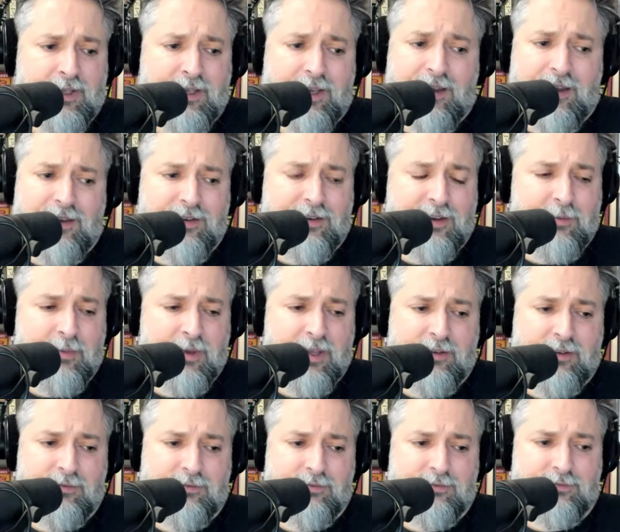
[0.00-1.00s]
yeah, I
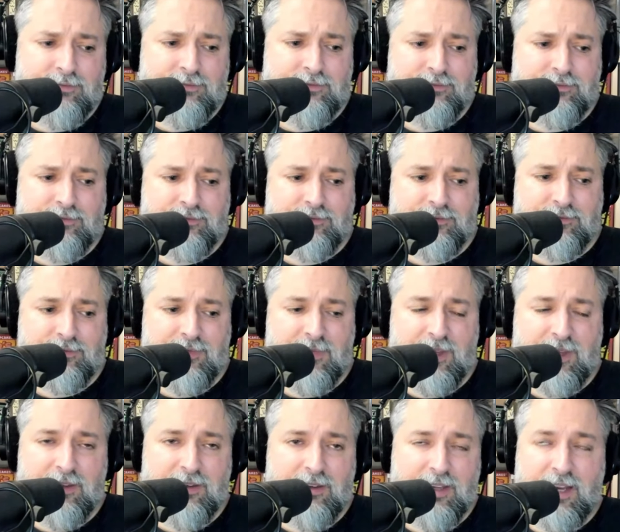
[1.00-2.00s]
mean,
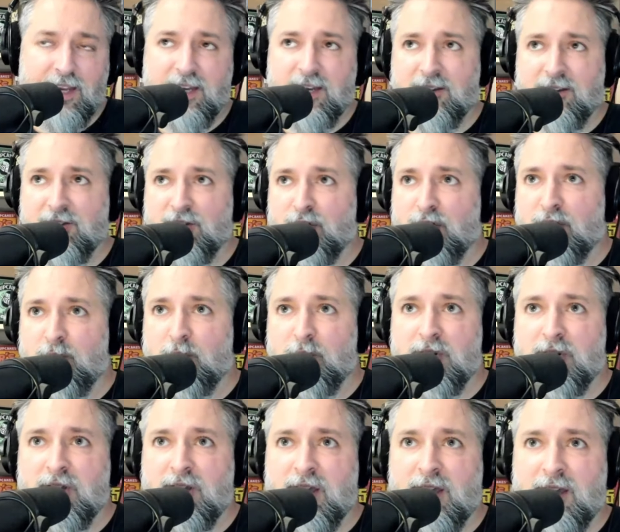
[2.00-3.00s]
eating good when
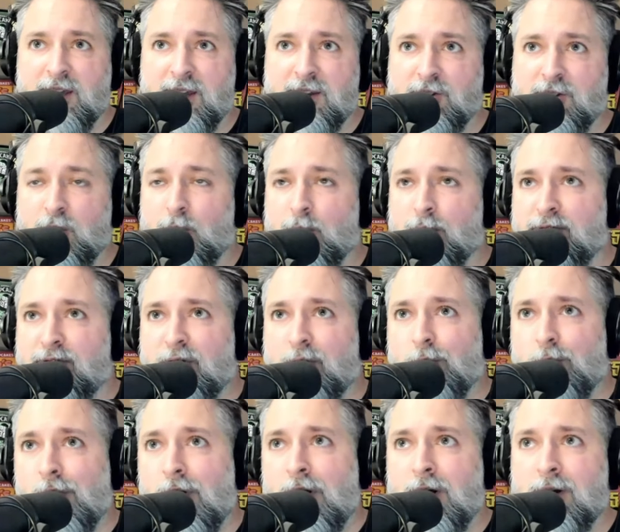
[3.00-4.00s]
you can, going for
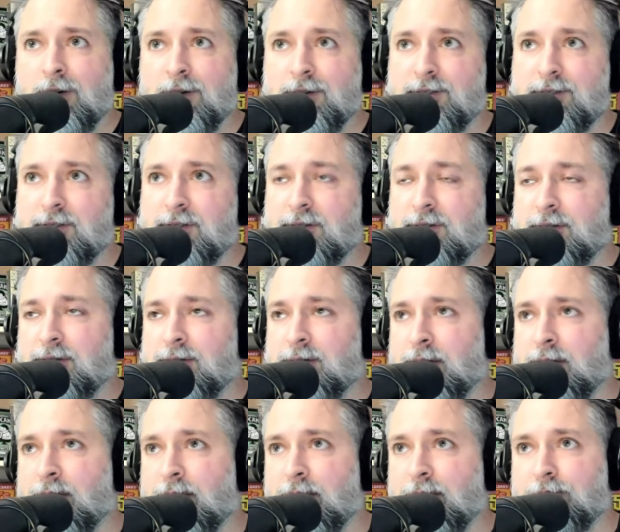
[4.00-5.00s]
walks,
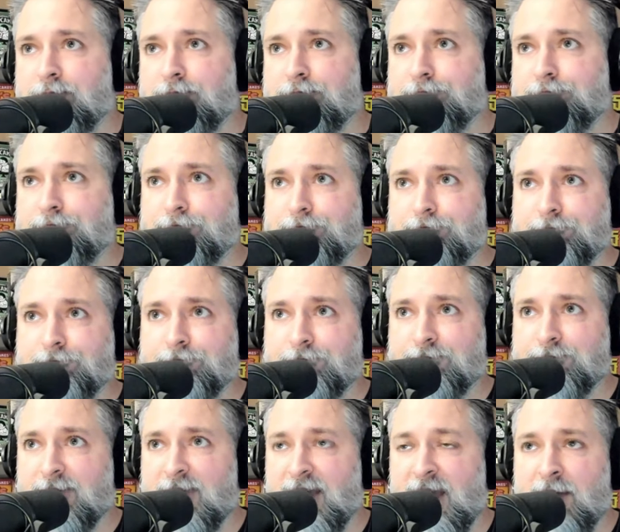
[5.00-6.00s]

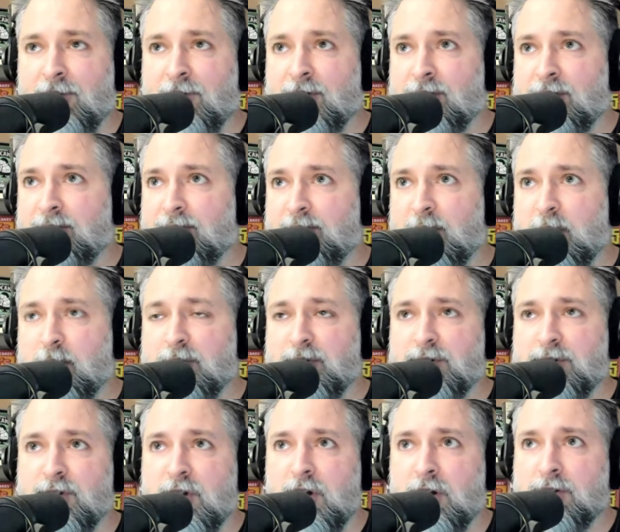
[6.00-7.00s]
having people
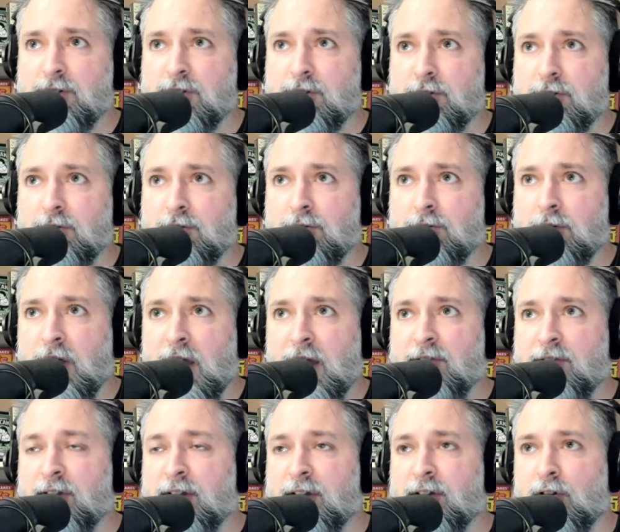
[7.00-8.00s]
to talk to,
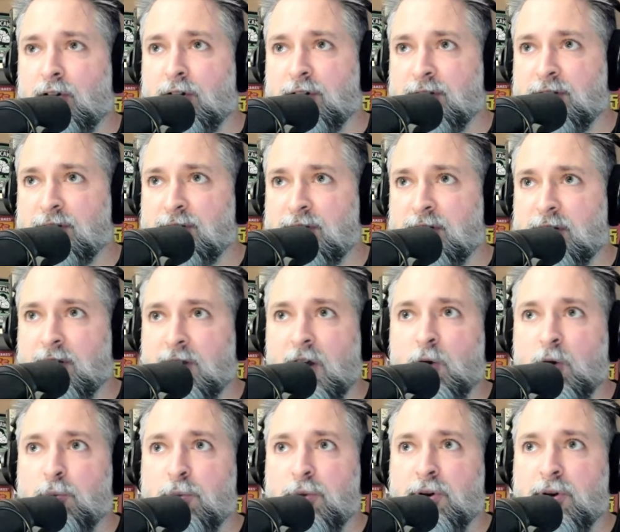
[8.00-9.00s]
having an artistic
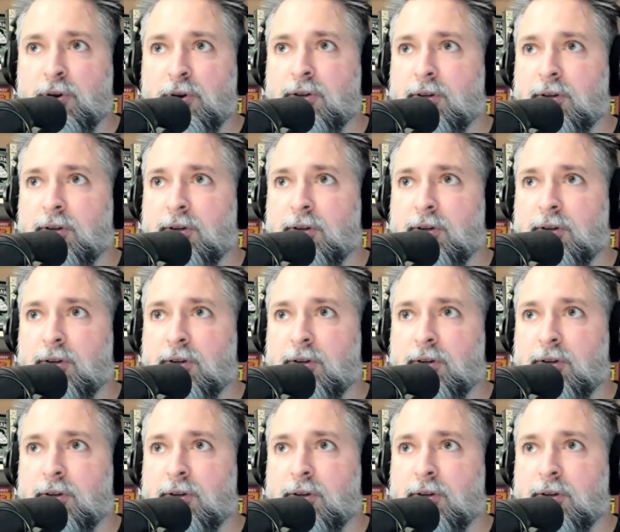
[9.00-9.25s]
output.